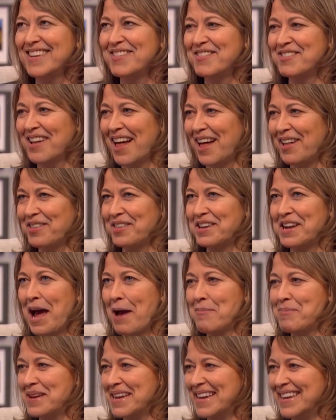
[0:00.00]
general health and
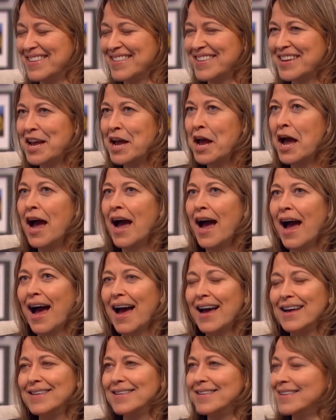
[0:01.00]
happiness,
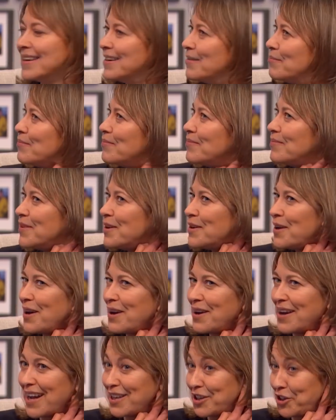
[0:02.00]
and. Um,
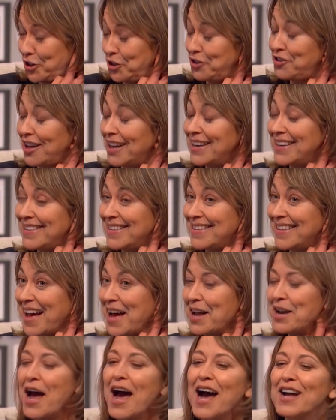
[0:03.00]
Uh, and she certainly did that.